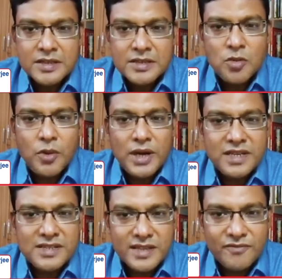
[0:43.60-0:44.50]
So
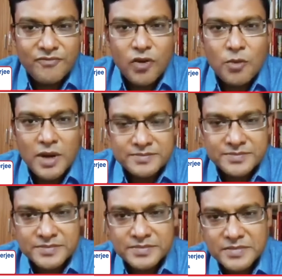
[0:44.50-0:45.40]
what is lymphoma?
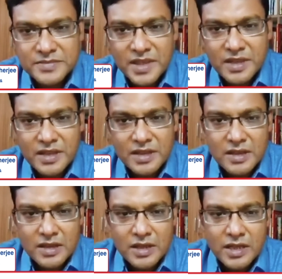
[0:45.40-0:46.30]

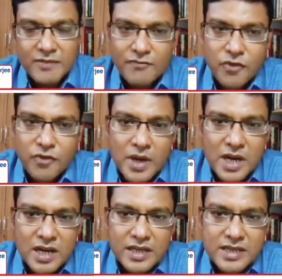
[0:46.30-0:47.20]

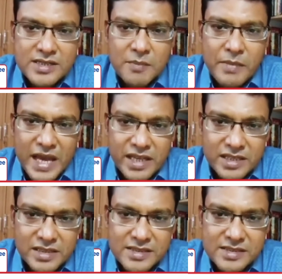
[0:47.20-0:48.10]
Lymphoma is a
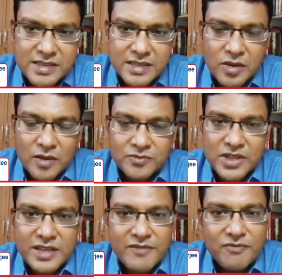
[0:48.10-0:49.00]
malignancy of
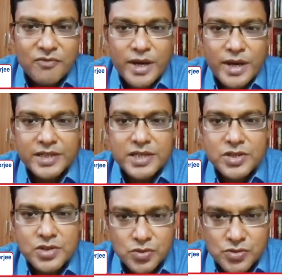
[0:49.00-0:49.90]
the lymphoid
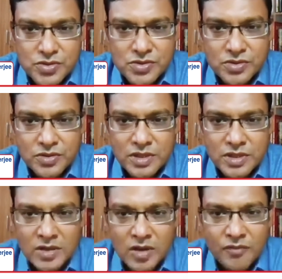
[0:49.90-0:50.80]
tissues
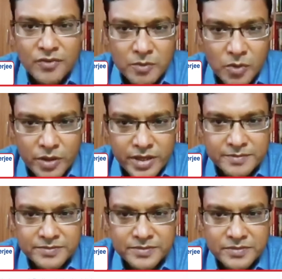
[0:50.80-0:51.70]
of our body.
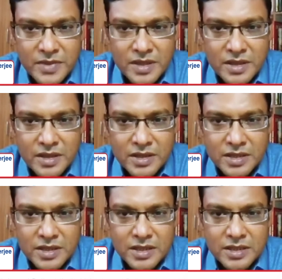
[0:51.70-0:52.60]

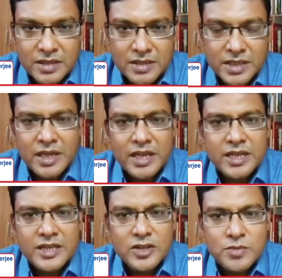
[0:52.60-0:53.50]
There are
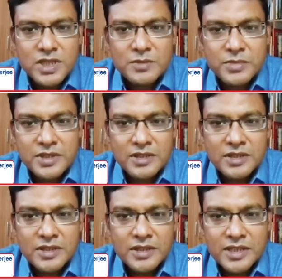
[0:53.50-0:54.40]
innumerable
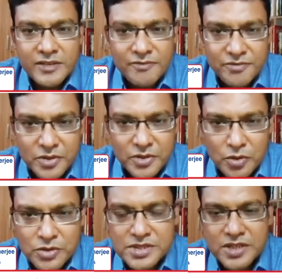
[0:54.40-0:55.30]
lymph
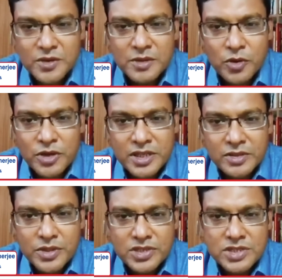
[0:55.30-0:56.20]
nodes in our body
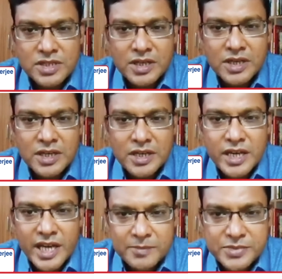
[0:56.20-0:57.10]
which
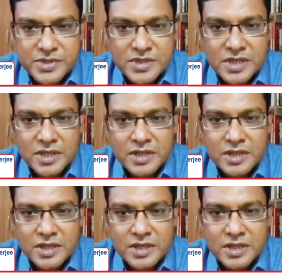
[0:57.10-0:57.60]
helps